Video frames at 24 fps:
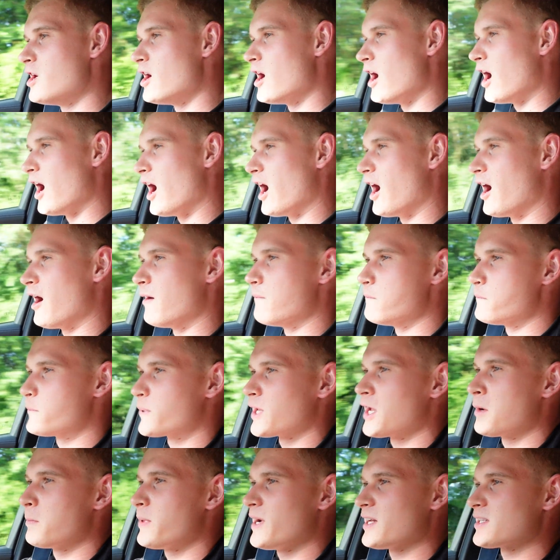But
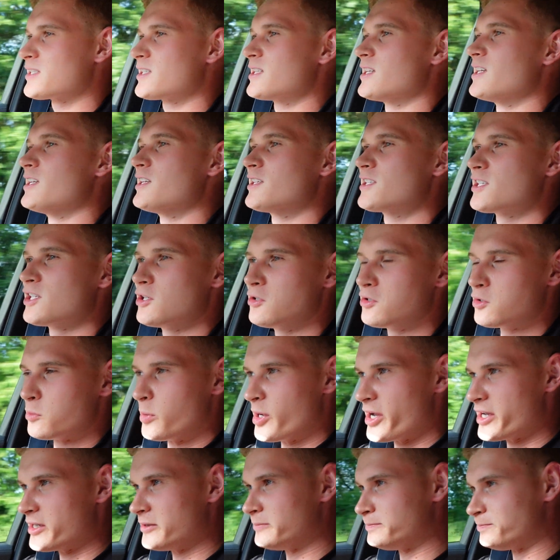yeah, back to the ECU
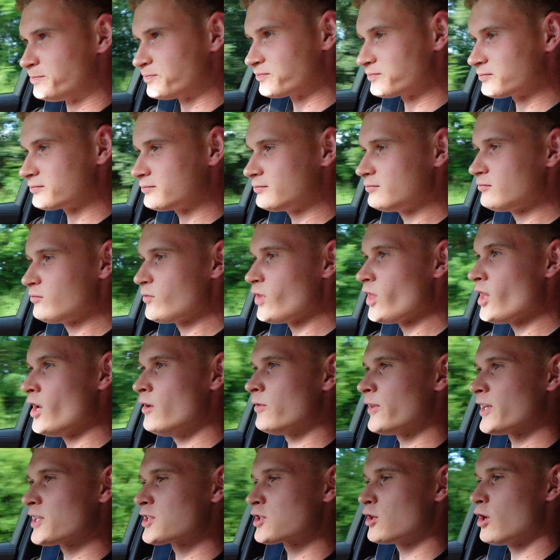debate.
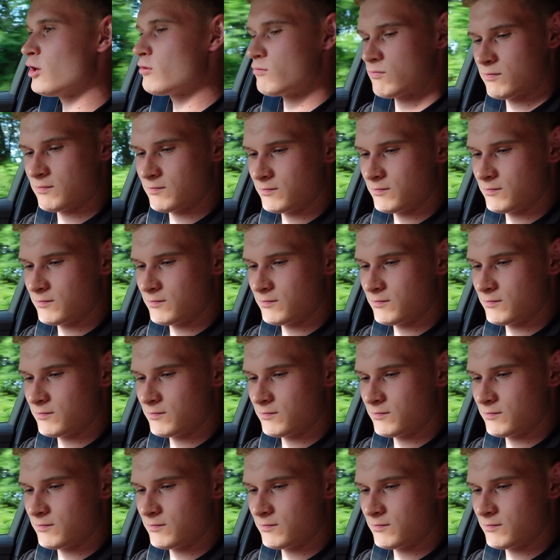There's no